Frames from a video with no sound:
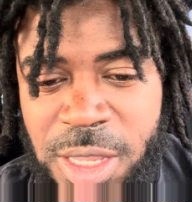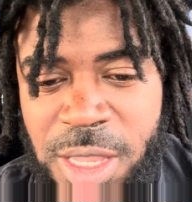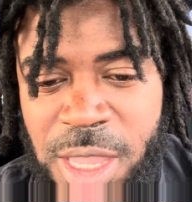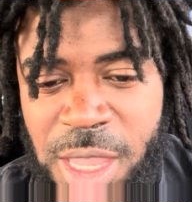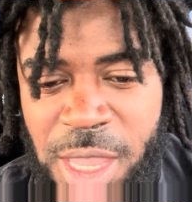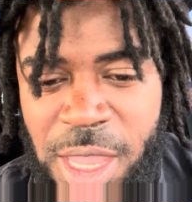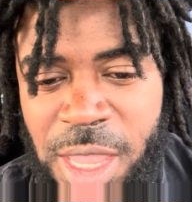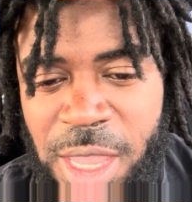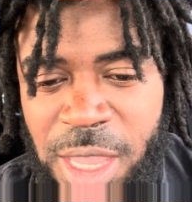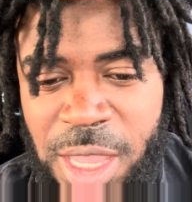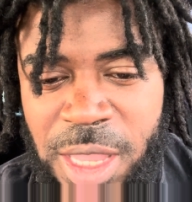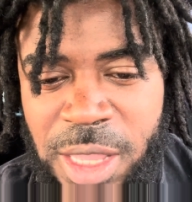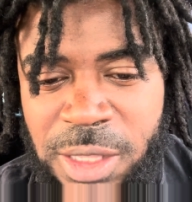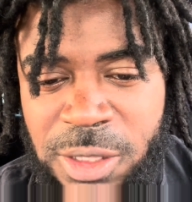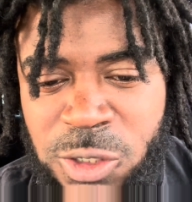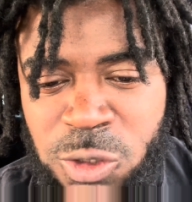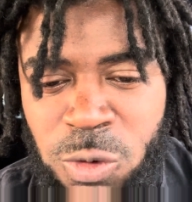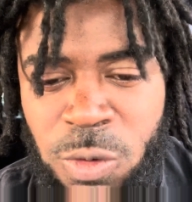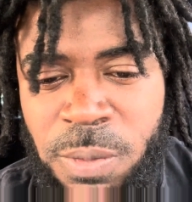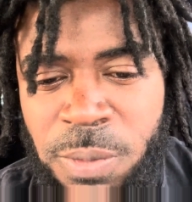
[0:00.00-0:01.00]

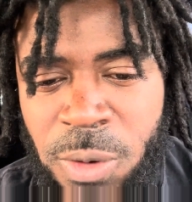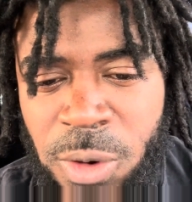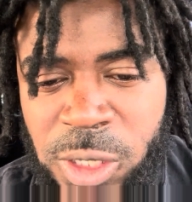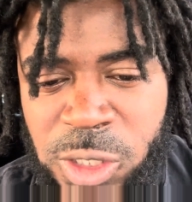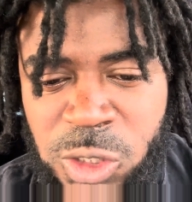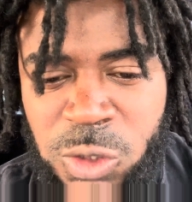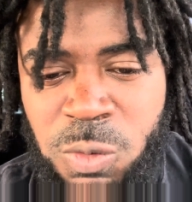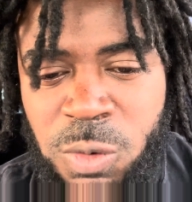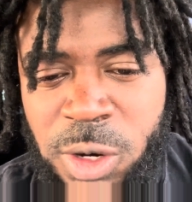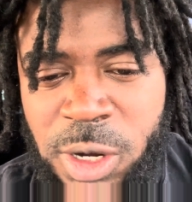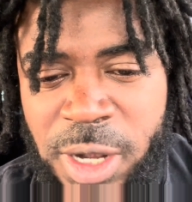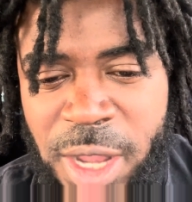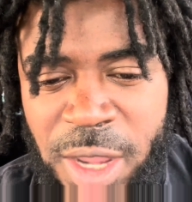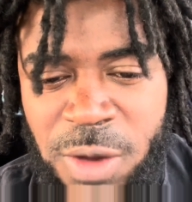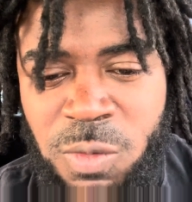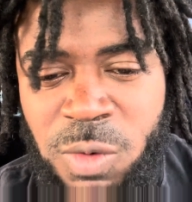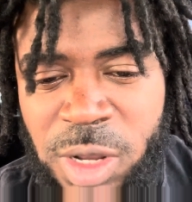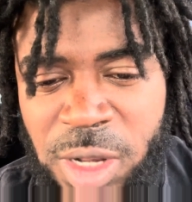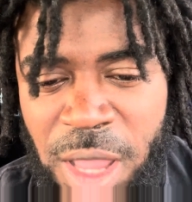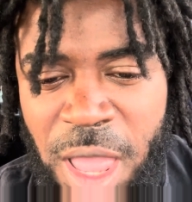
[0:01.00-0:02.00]
and to a point to where they
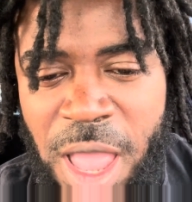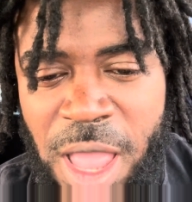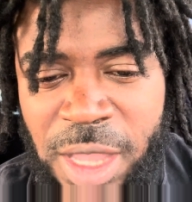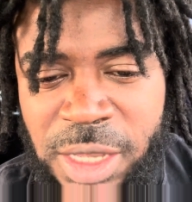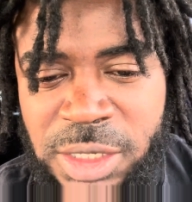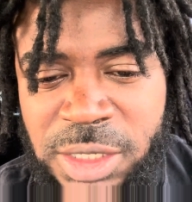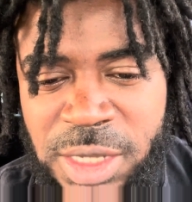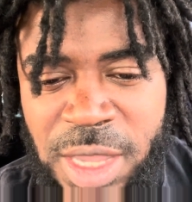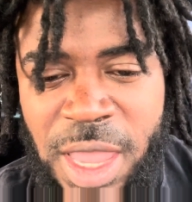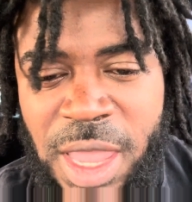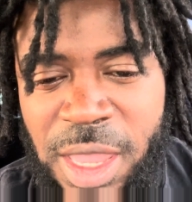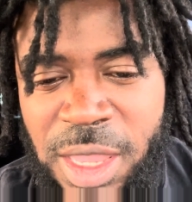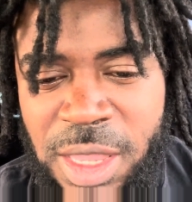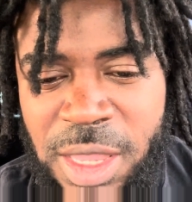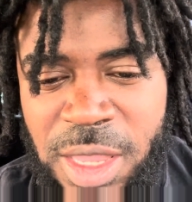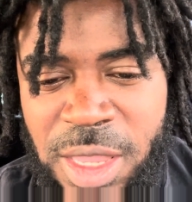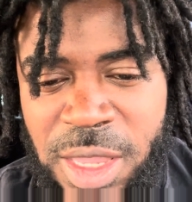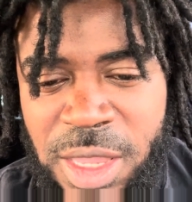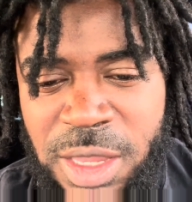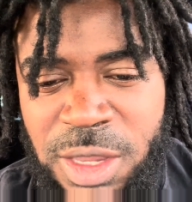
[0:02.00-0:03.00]
realize that,
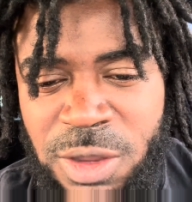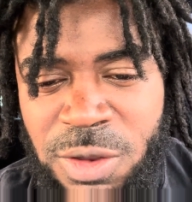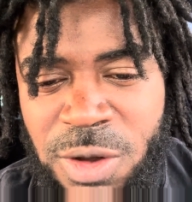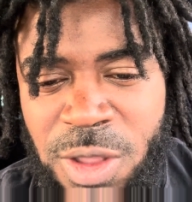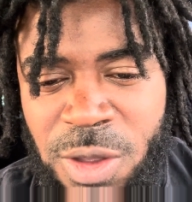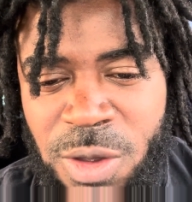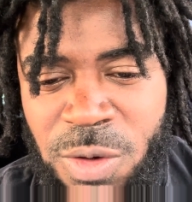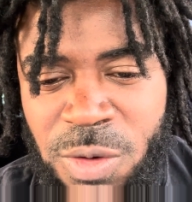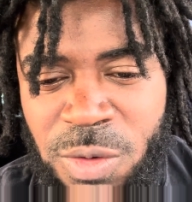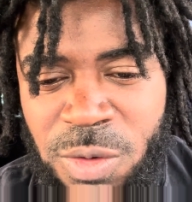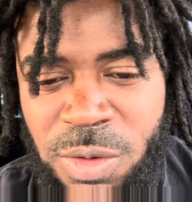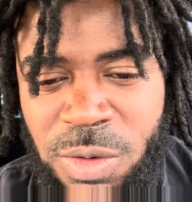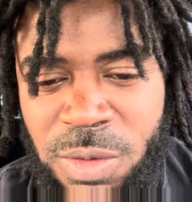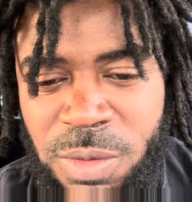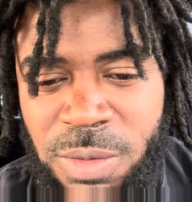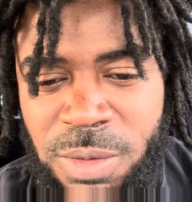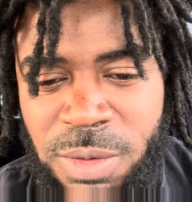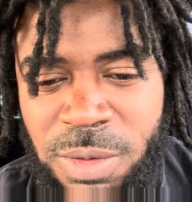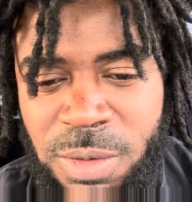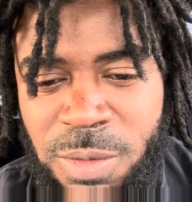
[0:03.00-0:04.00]

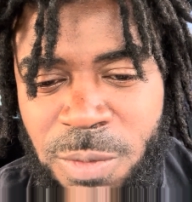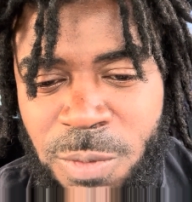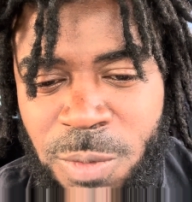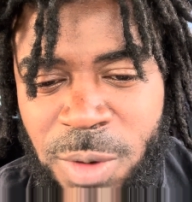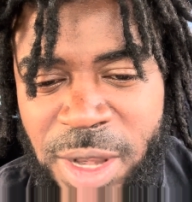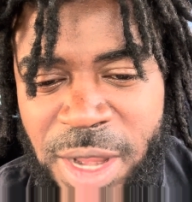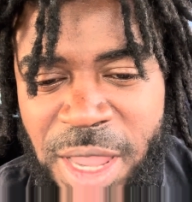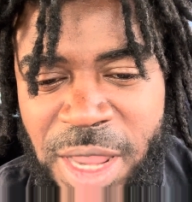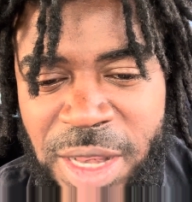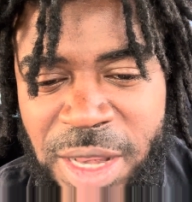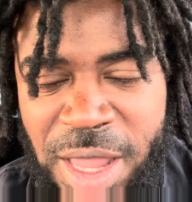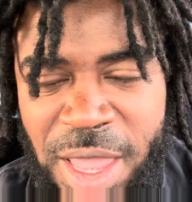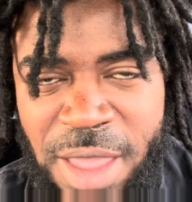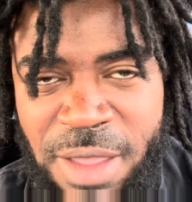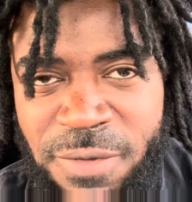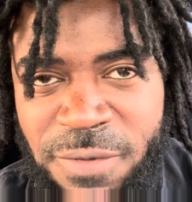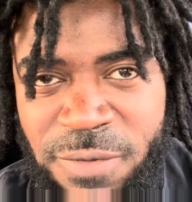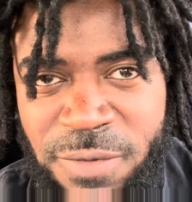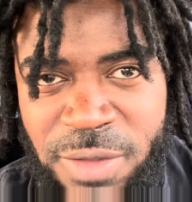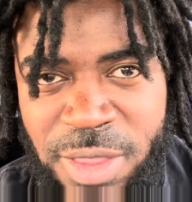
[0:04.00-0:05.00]
when they
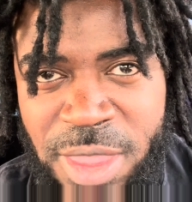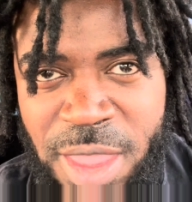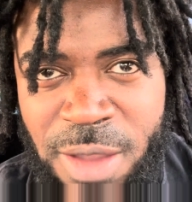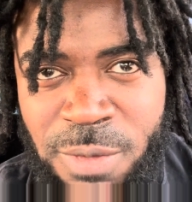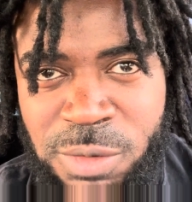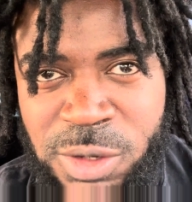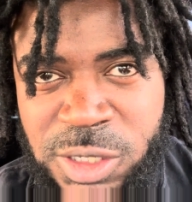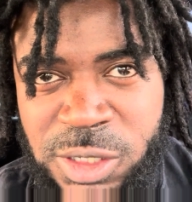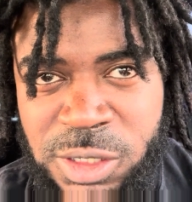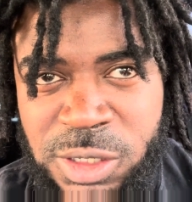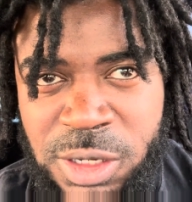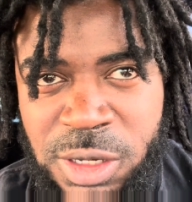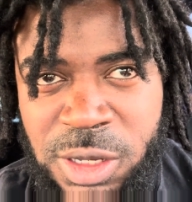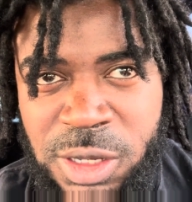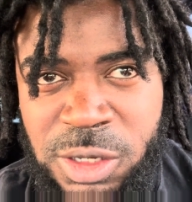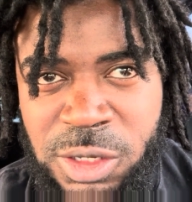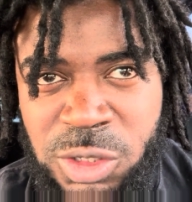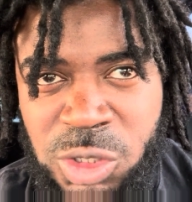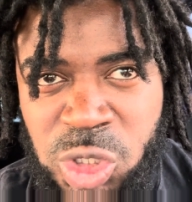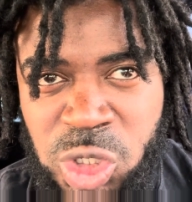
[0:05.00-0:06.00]
left, they was
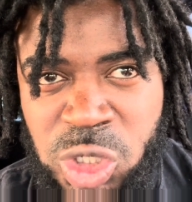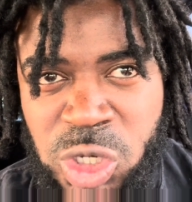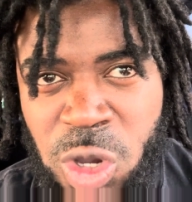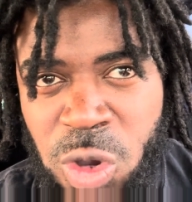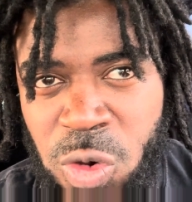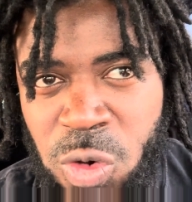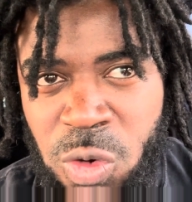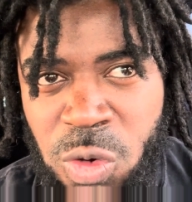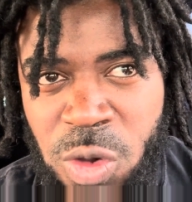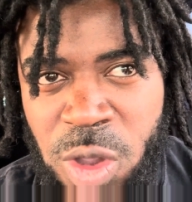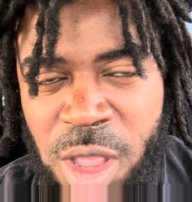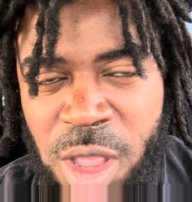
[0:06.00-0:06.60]
so,